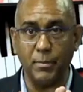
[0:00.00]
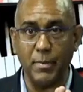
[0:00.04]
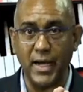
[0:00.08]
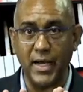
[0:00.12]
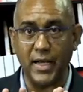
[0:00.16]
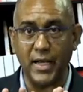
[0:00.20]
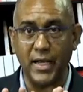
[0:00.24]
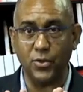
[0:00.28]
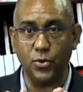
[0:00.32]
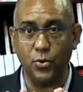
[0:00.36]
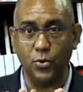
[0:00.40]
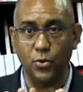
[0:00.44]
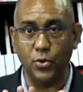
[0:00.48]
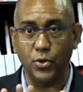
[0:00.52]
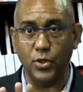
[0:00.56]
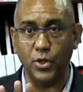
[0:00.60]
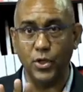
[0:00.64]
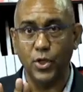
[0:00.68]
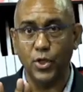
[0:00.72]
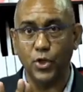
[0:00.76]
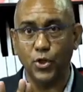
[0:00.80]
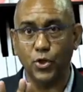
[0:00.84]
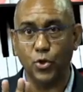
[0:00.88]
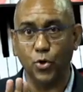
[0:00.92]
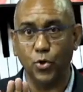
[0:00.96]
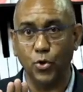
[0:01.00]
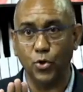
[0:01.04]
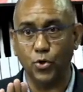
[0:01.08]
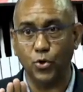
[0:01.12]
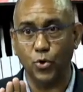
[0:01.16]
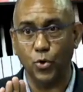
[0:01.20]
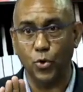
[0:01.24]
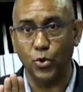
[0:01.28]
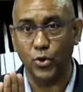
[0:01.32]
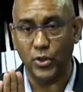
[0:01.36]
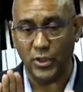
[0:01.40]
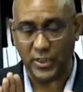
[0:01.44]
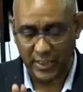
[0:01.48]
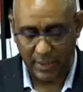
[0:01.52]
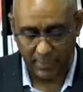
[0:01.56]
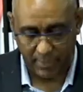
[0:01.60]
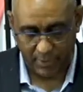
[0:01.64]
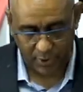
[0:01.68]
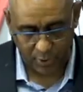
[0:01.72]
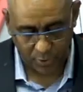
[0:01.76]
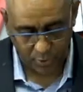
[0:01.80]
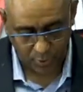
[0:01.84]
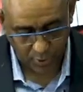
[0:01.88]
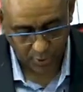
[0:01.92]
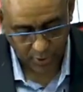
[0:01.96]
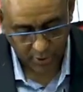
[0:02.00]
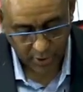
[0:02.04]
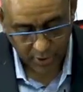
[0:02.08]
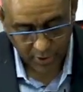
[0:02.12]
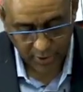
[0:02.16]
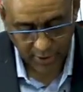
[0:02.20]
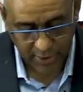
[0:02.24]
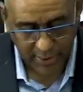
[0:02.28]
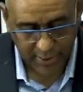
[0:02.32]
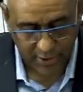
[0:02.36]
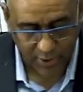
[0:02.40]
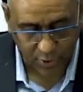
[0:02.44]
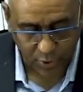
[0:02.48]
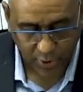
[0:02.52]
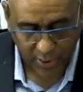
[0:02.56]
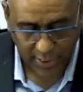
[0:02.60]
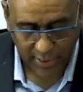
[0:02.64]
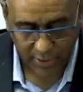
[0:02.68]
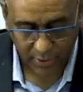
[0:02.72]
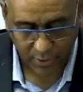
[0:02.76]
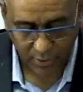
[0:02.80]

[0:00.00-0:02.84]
a tone, tone, tone, semitone. So let's do that.